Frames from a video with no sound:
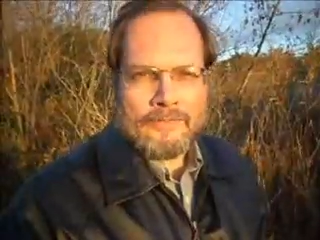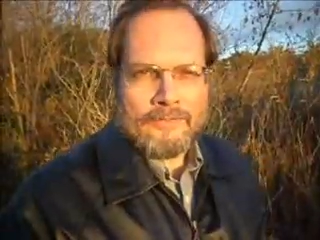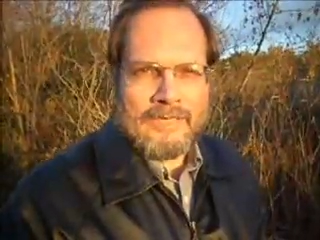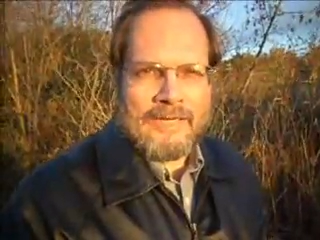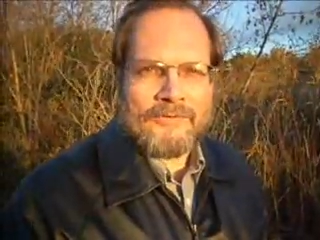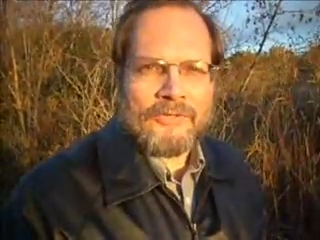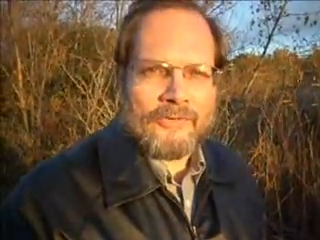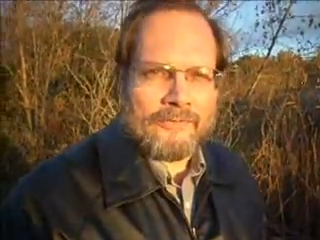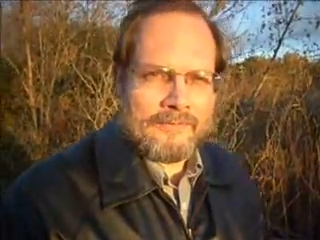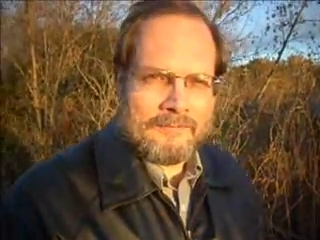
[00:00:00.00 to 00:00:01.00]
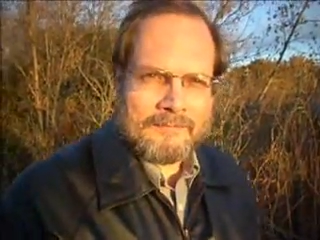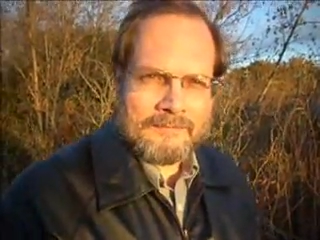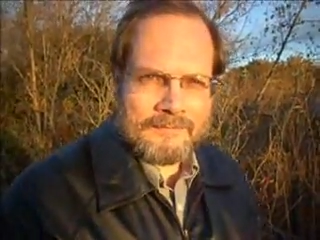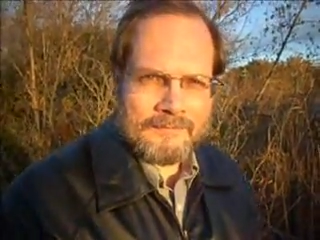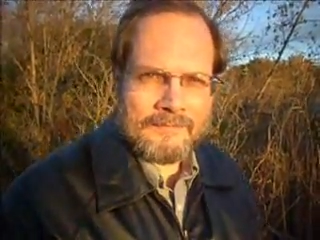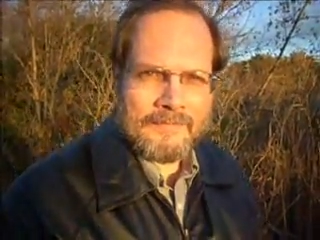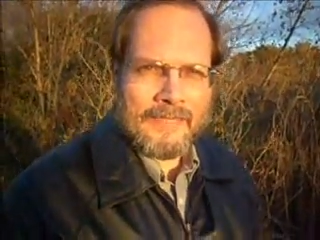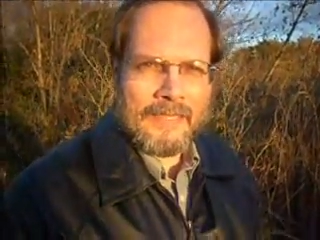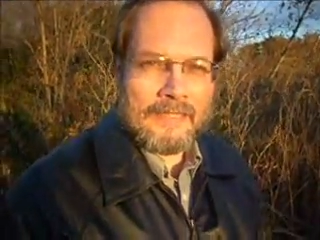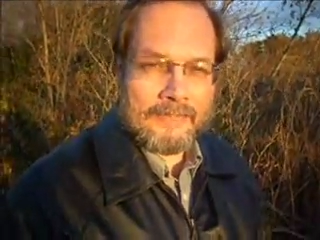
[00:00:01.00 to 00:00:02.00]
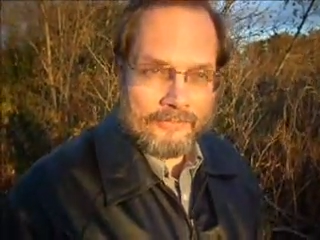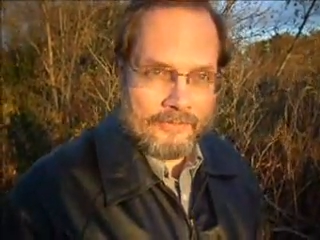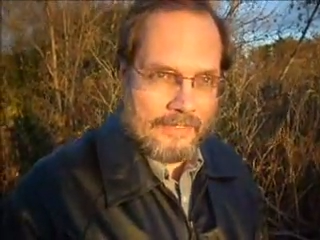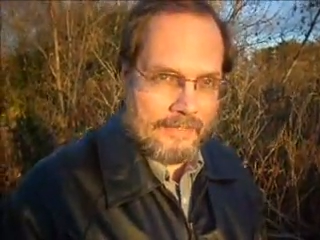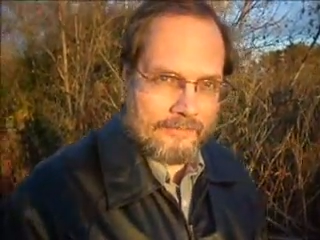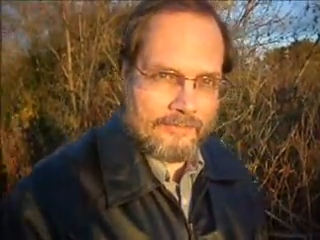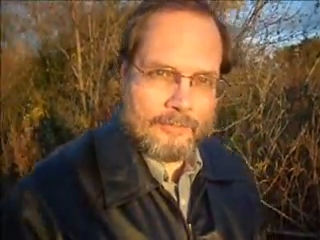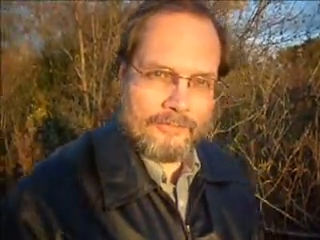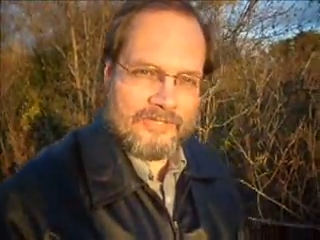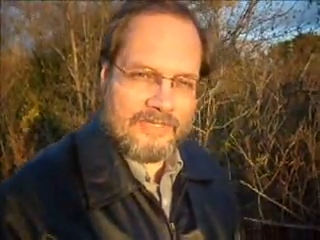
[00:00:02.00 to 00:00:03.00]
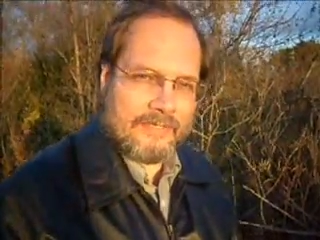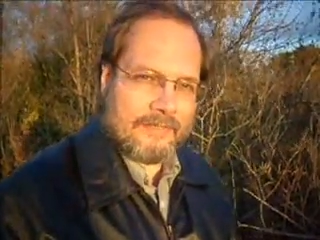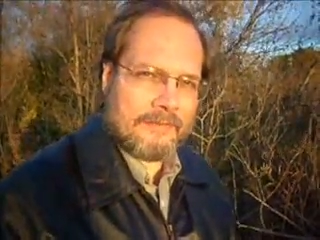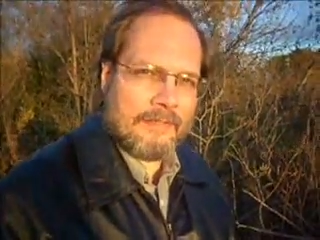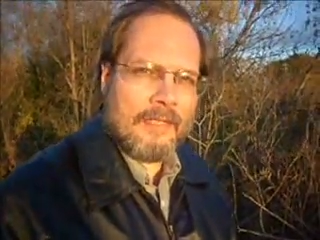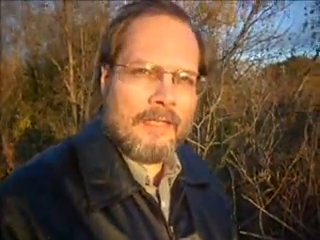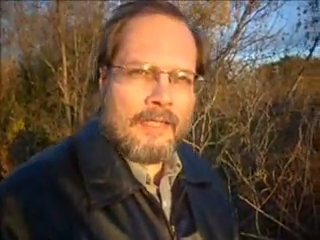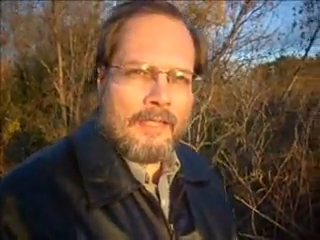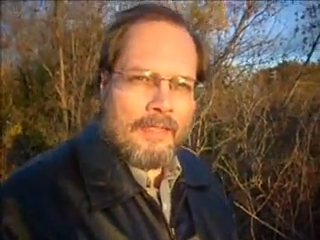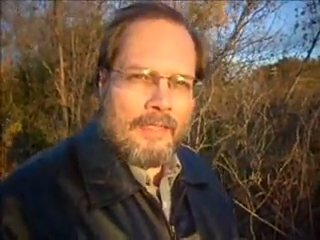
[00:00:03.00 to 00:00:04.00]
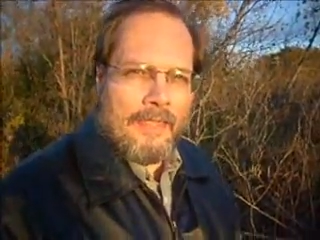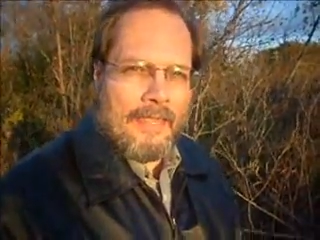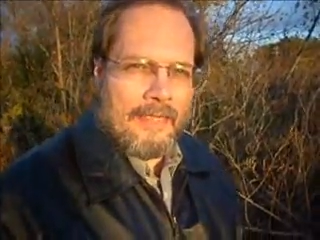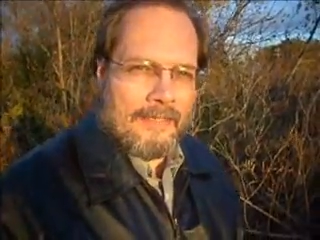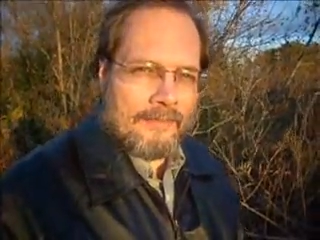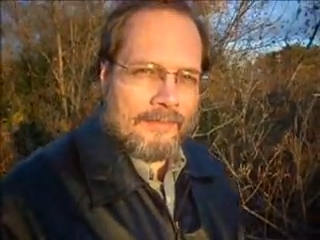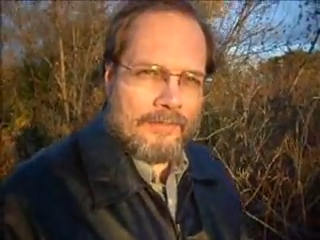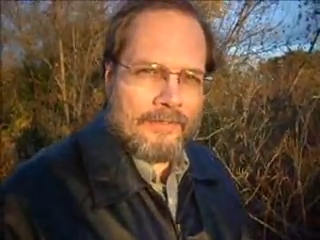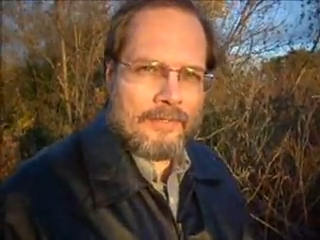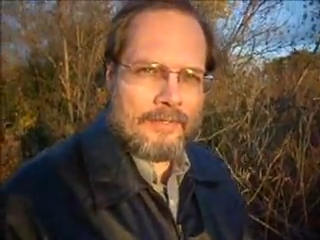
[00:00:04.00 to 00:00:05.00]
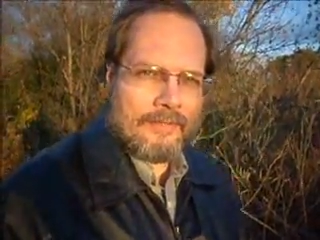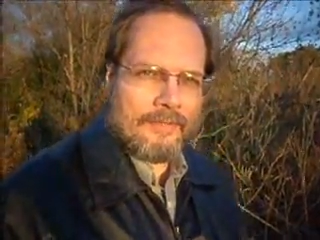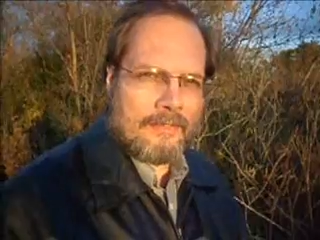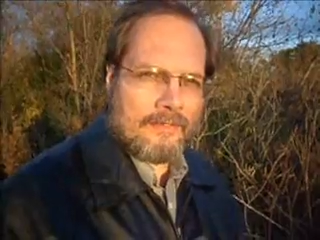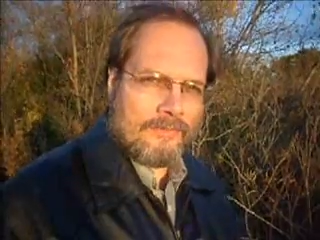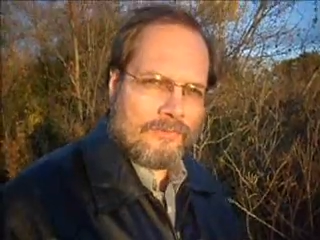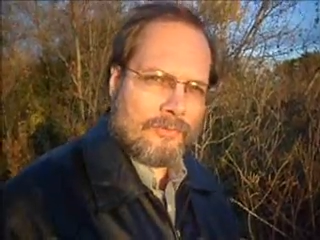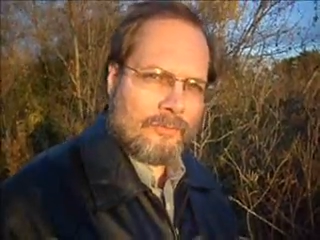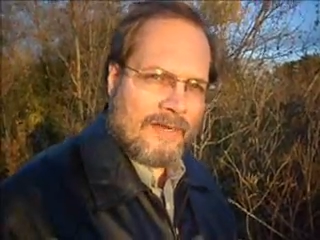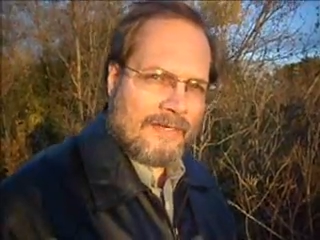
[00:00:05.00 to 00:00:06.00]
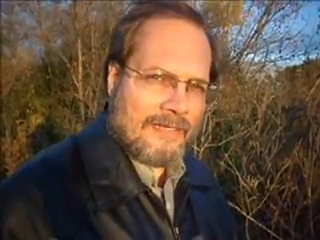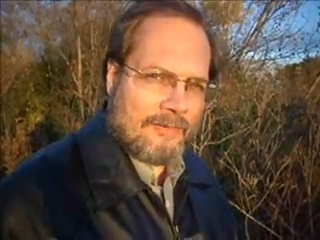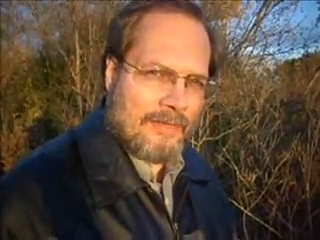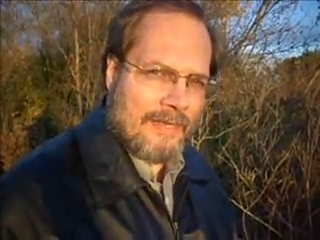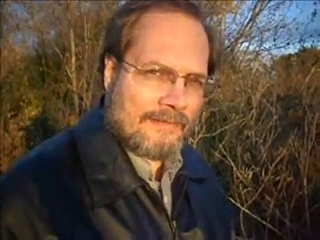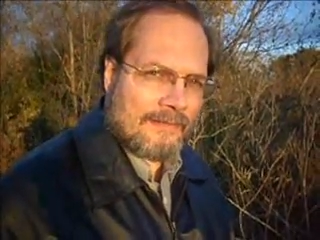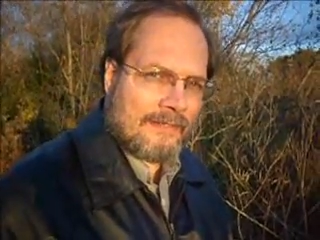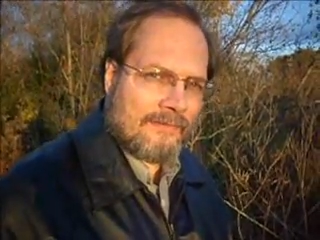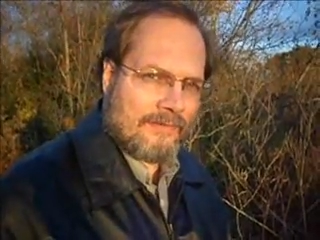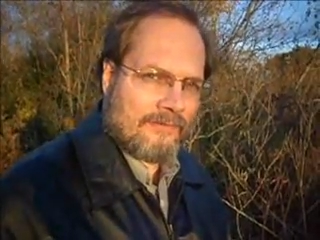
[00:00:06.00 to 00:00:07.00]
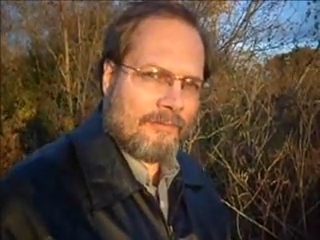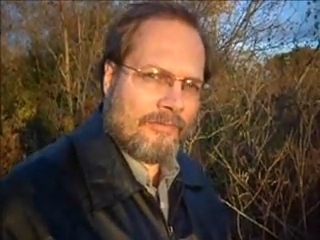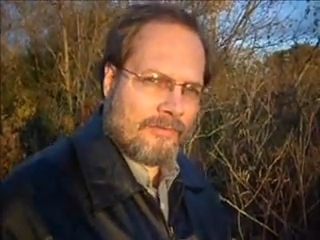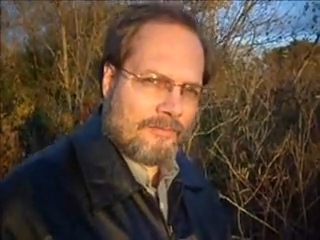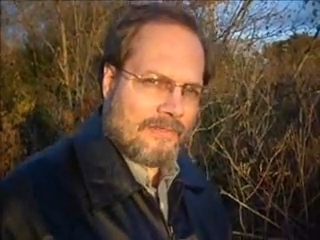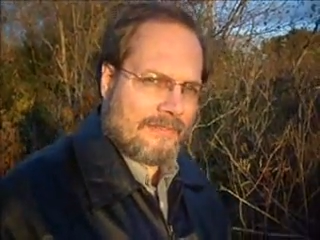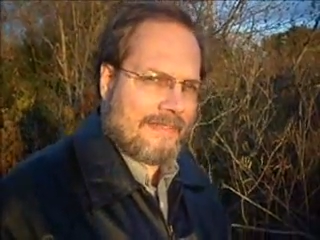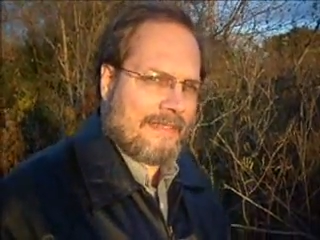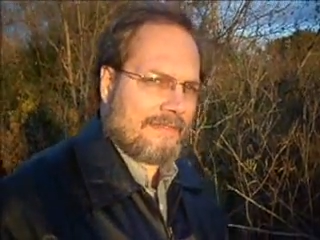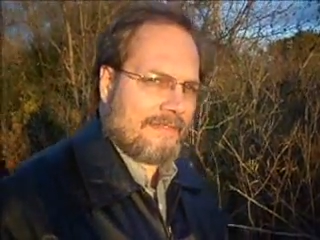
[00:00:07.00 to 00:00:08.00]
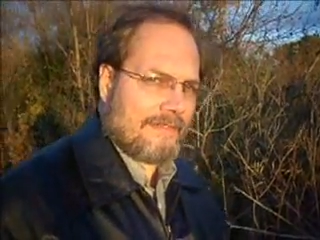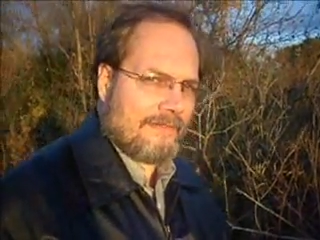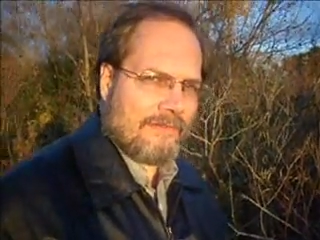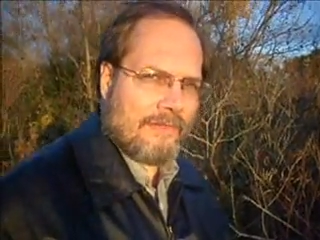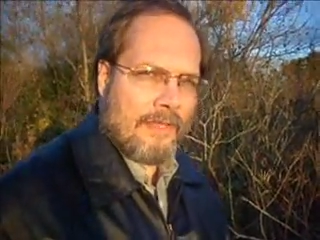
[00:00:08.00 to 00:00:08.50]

Good afternoon. Election day is almost here, and there are the two brand name candidates and some third-party candidates.